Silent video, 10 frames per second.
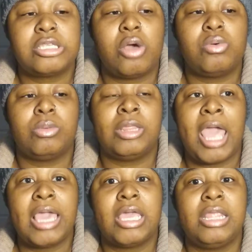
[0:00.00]
So
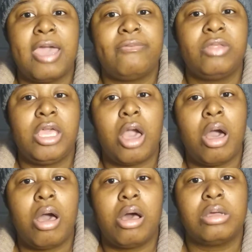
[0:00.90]
that can definitely
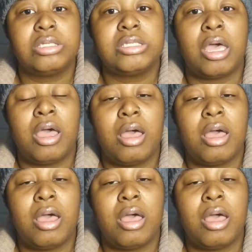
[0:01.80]
cause